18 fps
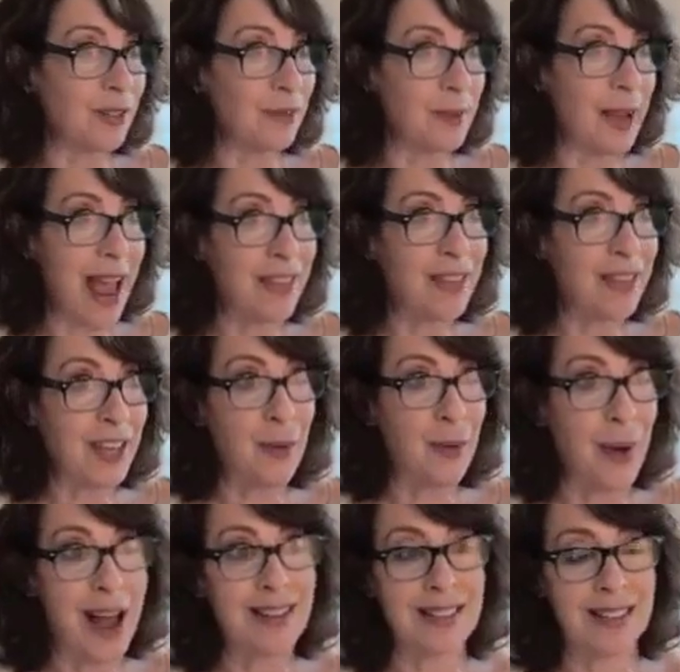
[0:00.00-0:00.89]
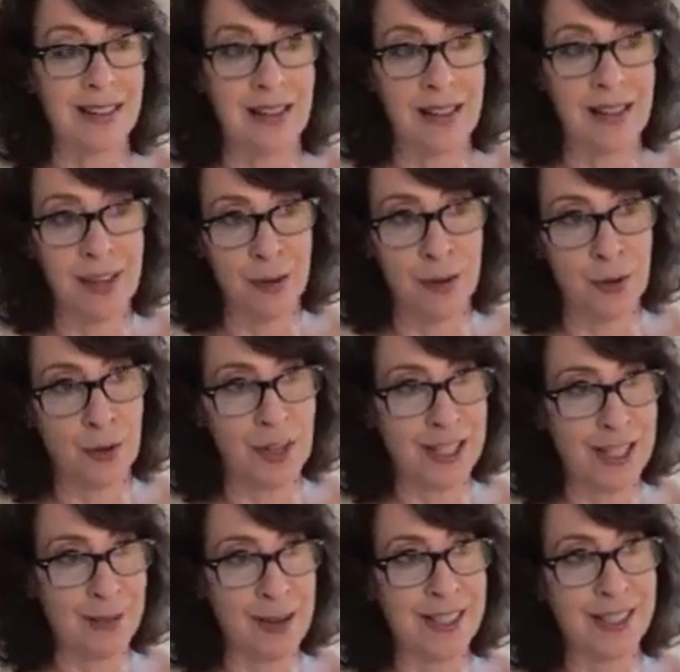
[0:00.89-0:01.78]
that you asked it and that you
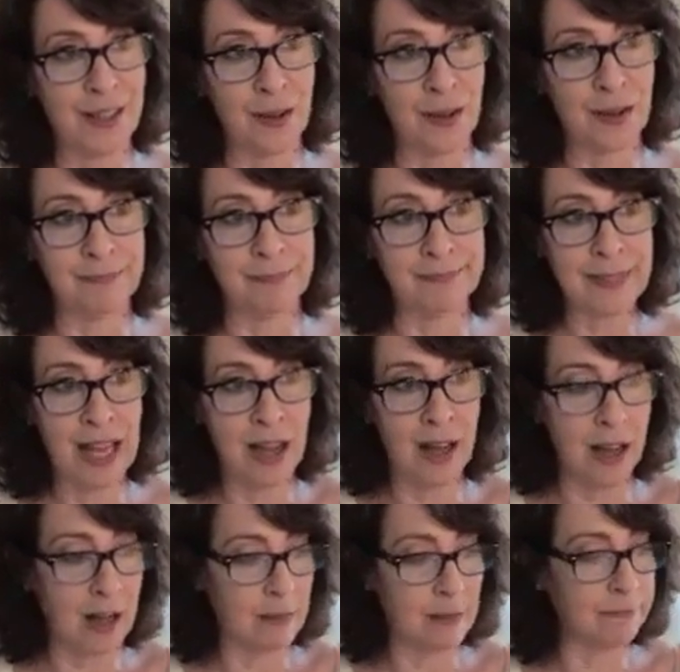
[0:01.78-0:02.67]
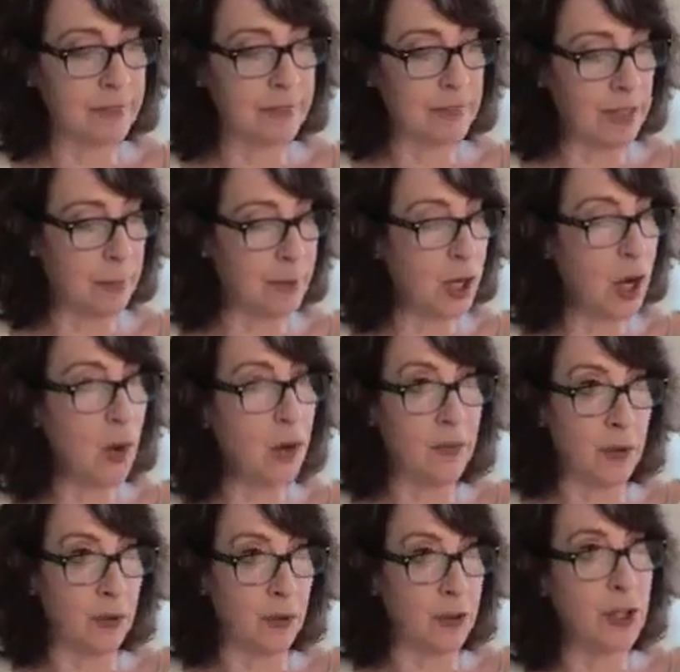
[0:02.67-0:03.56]
trust me. So let me
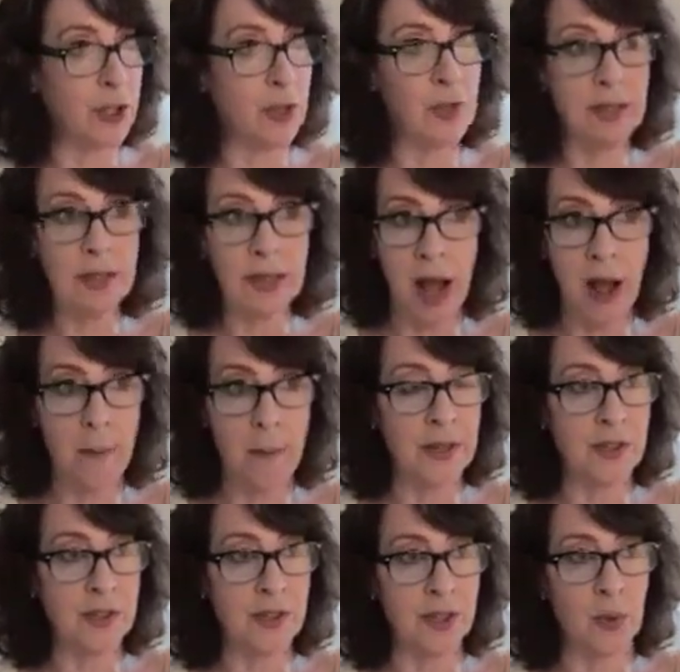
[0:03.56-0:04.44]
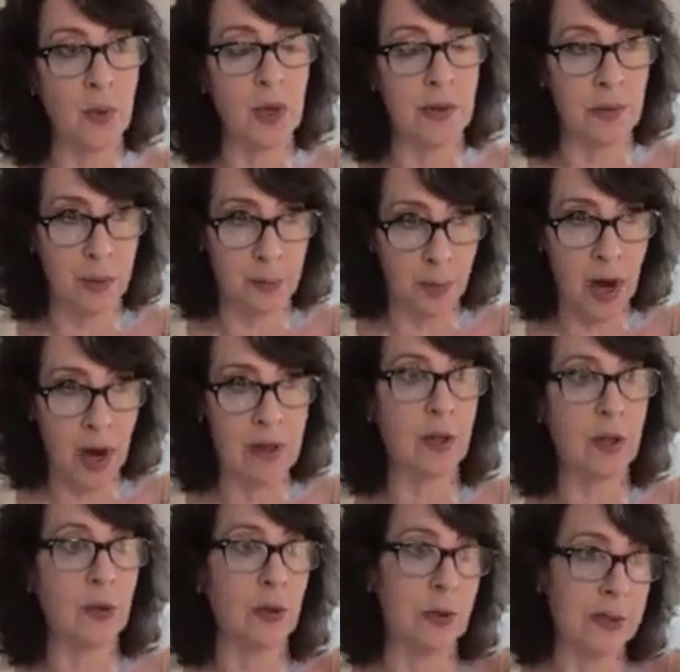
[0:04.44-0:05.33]
know if you're a student. Hop into one of our
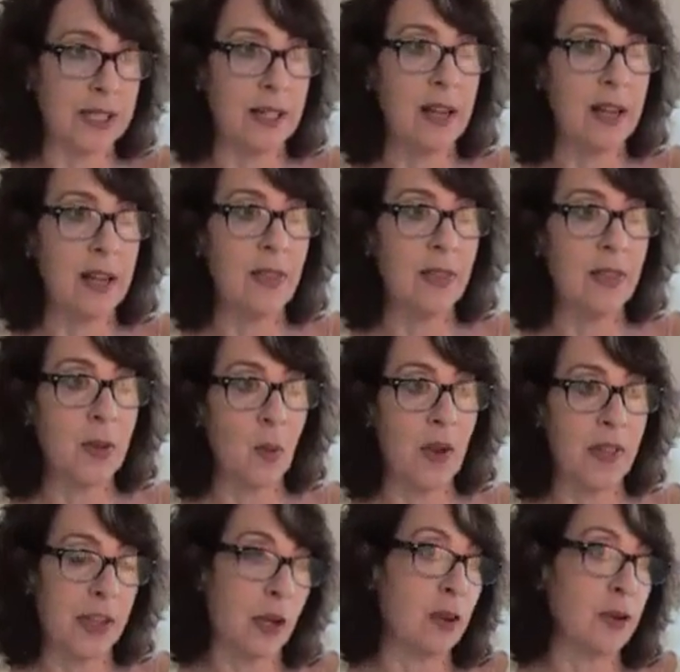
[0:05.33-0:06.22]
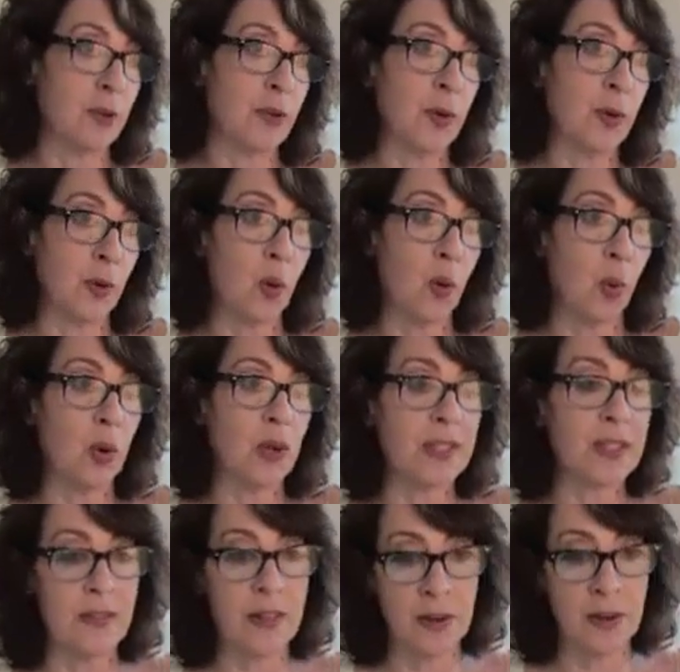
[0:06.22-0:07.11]
private groups, the one that goes with your
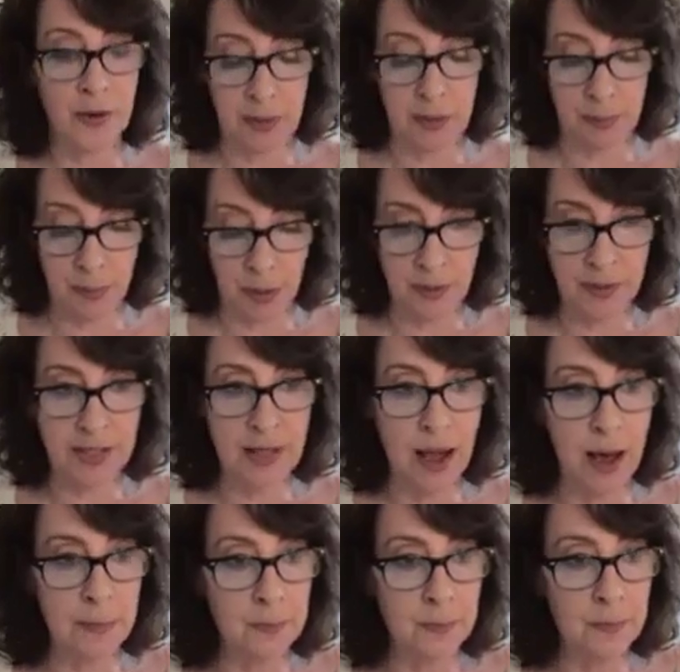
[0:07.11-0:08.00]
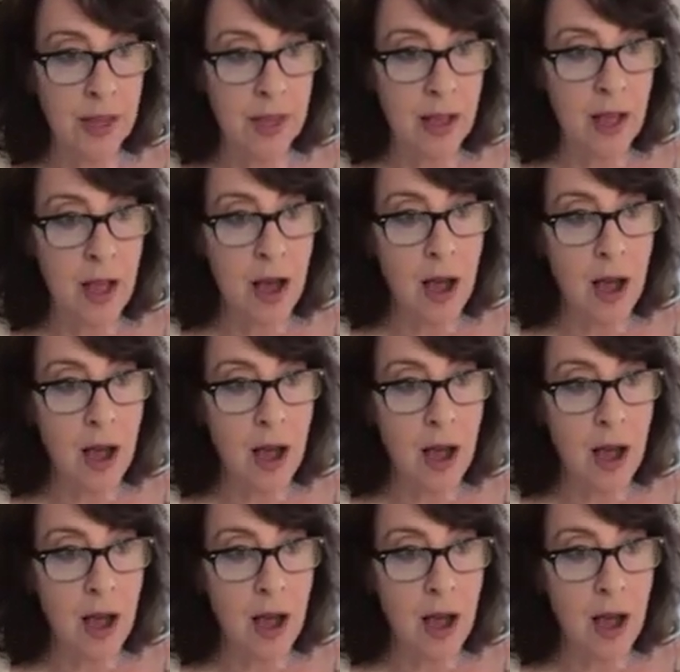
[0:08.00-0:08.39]
course, and then you can post that.